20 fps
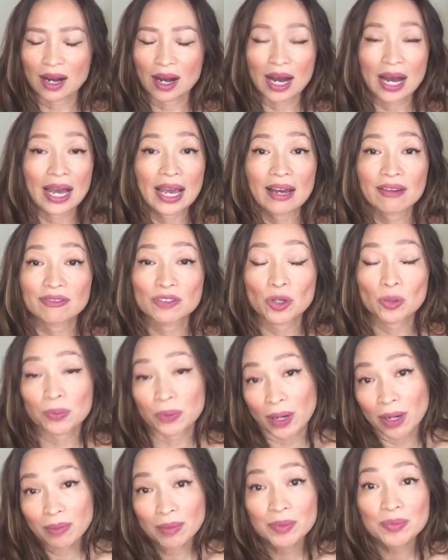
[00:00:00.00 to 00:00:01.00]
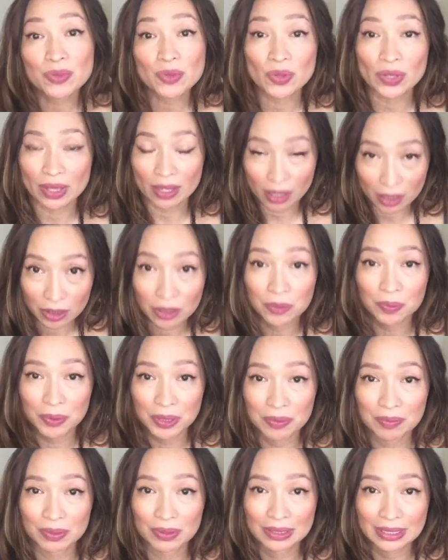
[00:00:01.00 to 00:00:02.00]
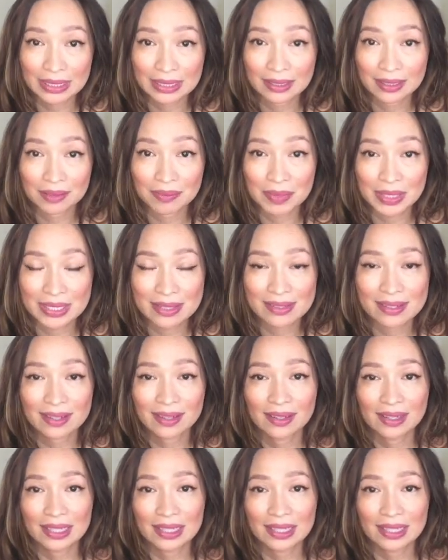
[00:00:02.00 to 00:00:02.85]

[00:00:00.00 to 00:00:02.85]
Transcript: I have no problems with other people eating meat.